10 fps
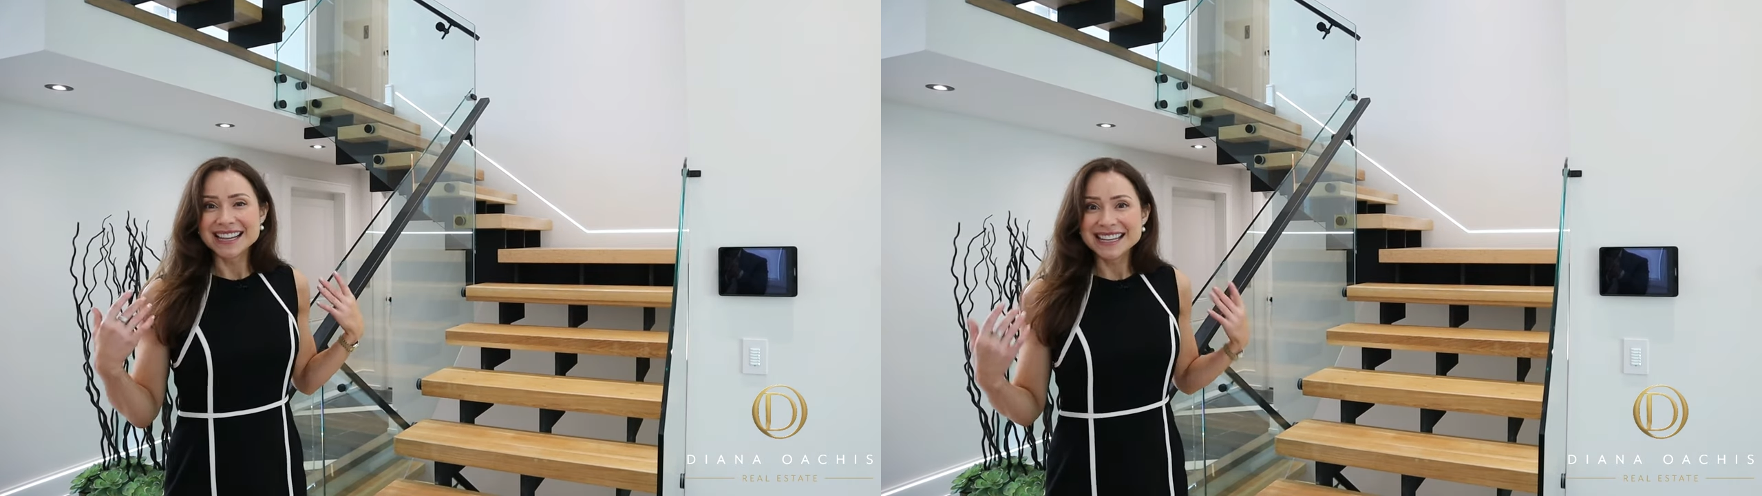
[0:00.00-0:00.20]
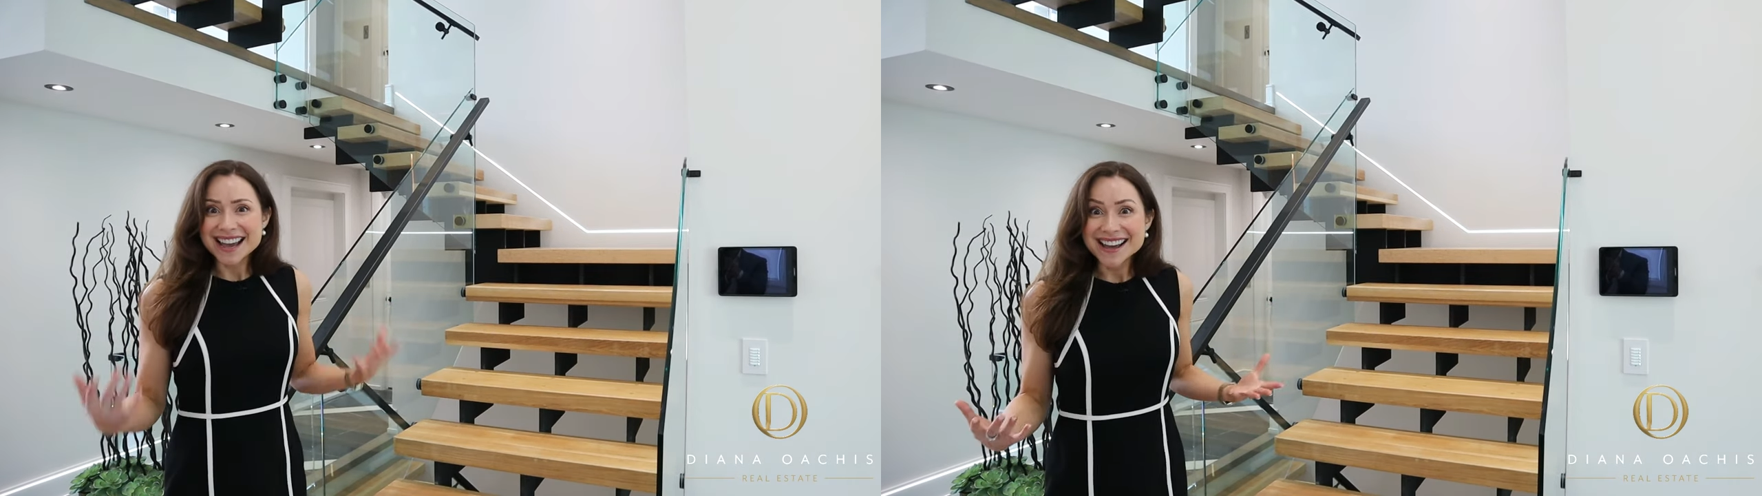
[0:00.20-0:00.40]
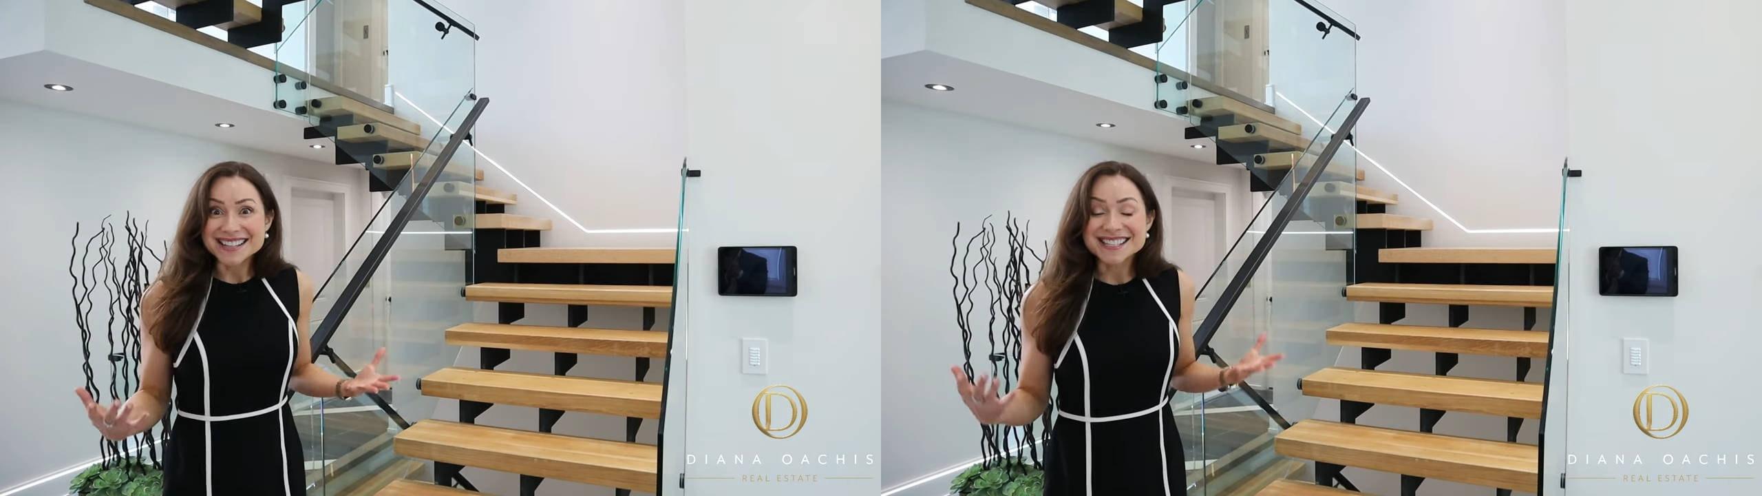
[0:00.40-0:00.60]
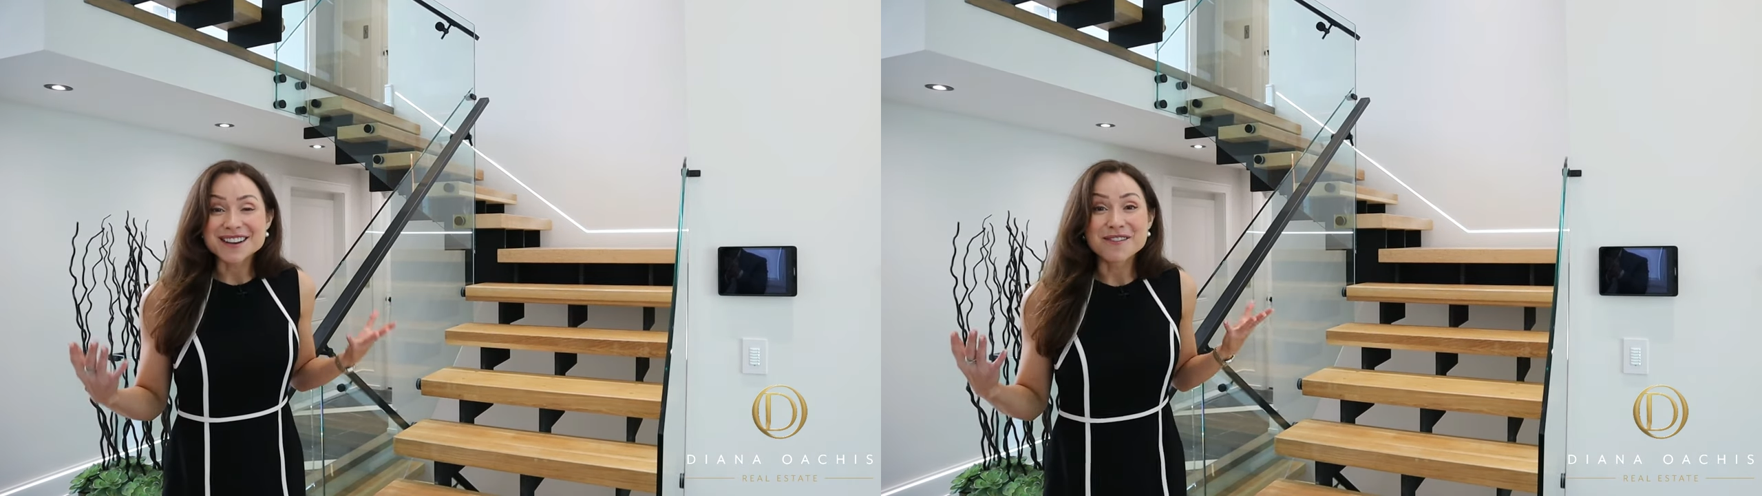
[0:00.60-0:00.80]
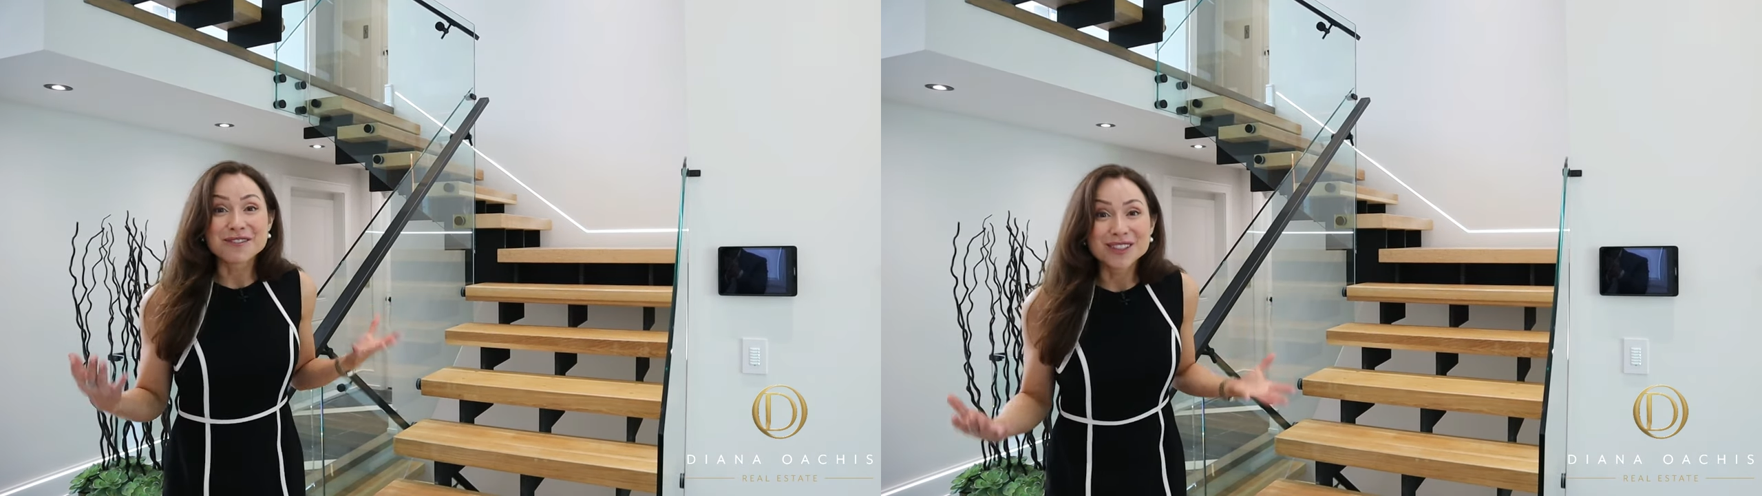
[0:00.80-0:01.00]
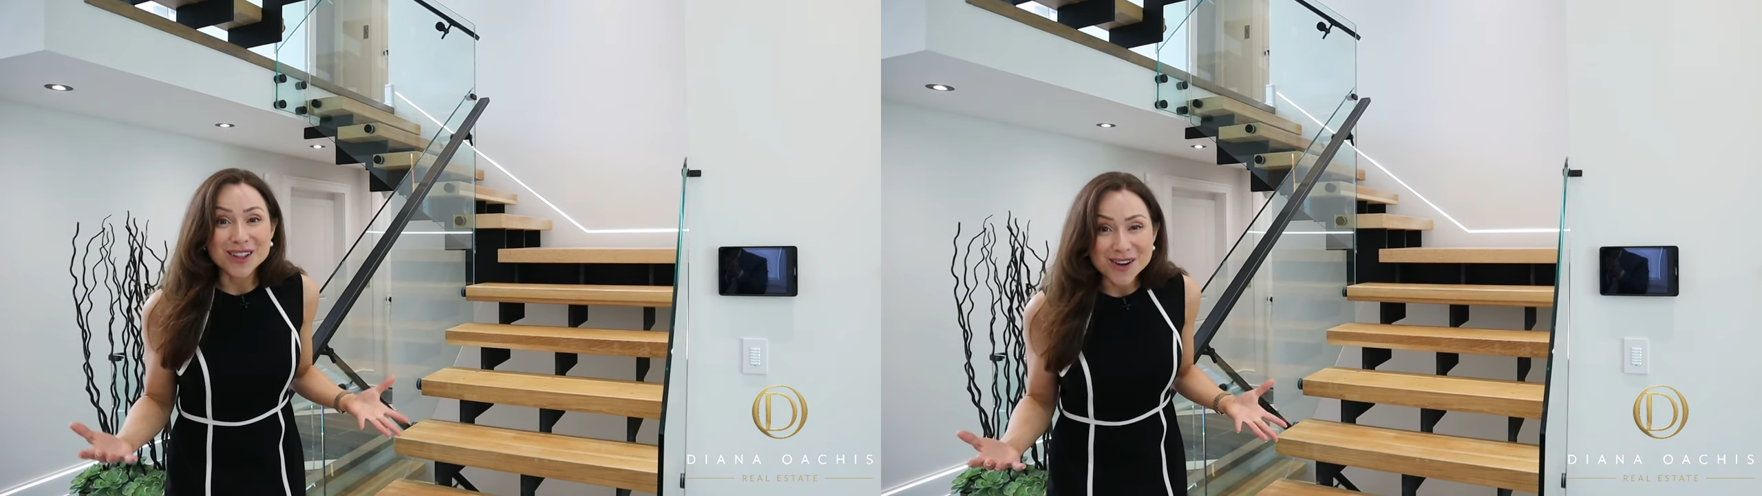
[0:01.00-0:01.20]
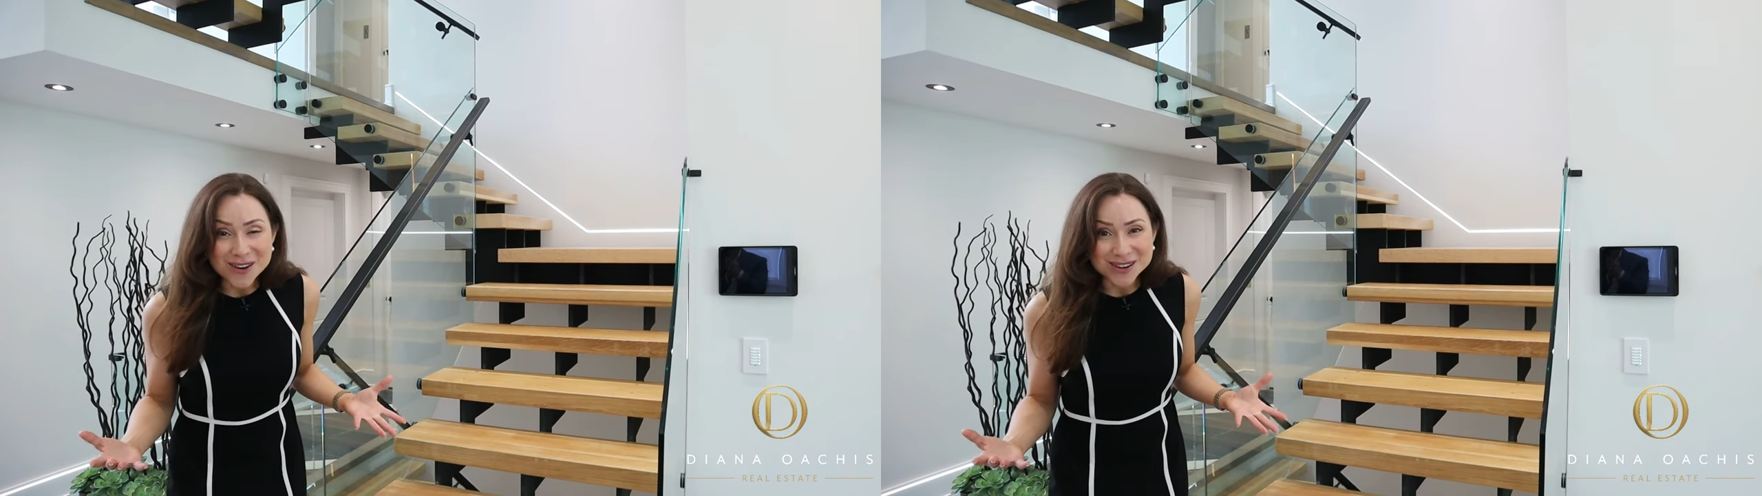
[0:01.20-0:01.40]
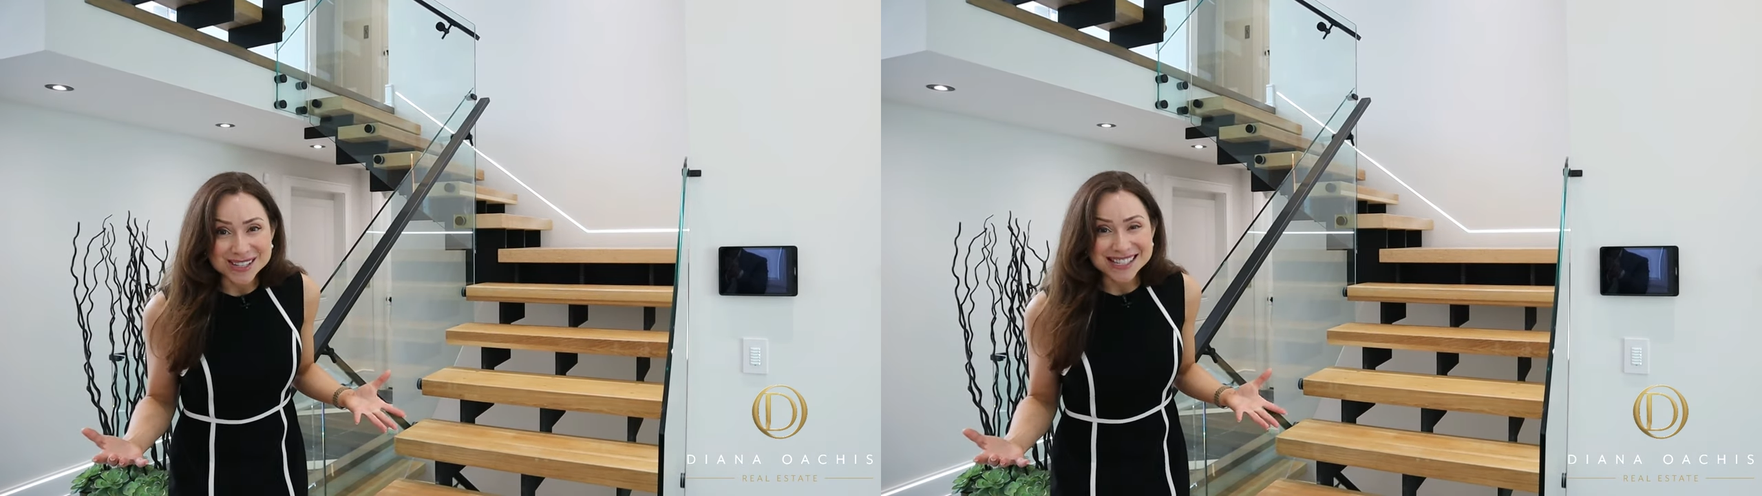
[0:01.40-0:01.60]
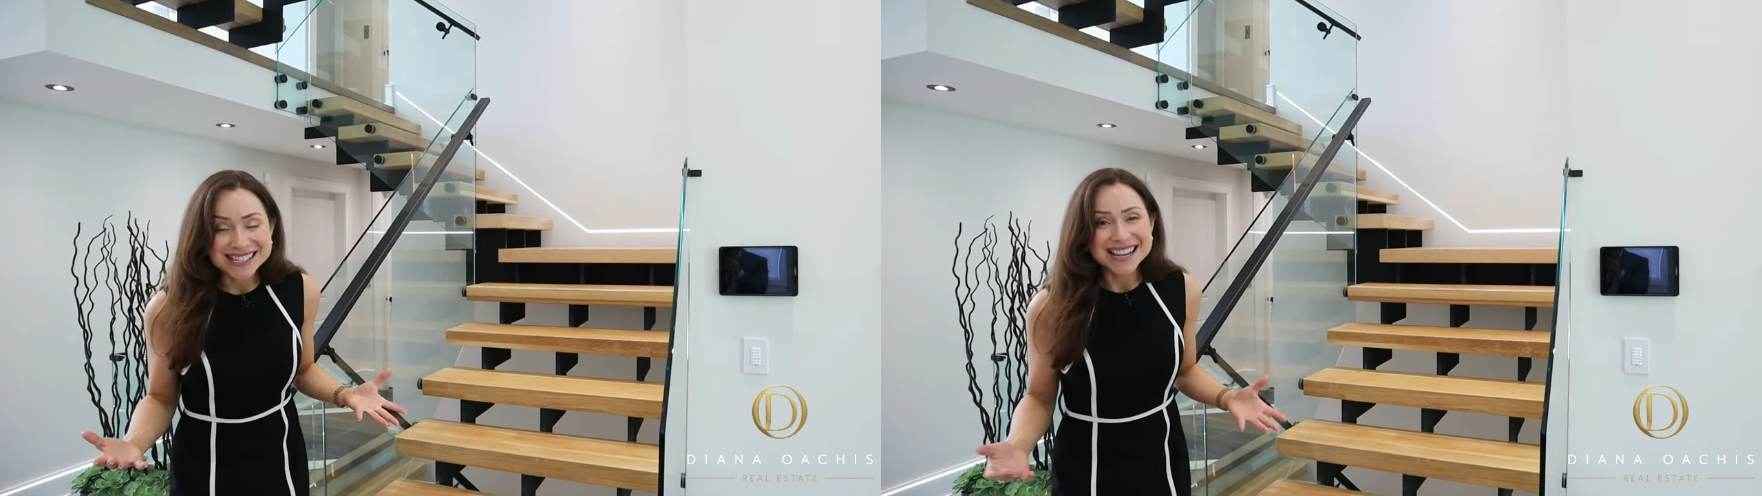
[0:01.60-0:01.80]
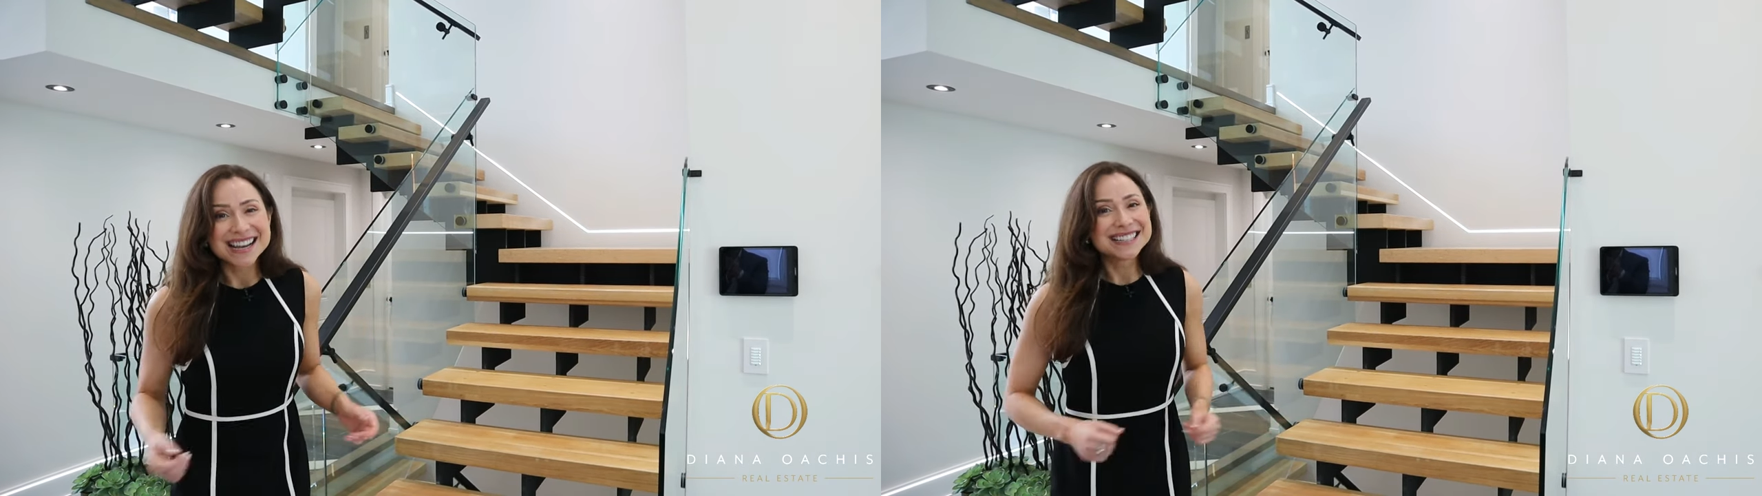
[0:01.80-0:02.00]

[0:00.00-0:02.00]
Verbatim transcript: Yes, floors!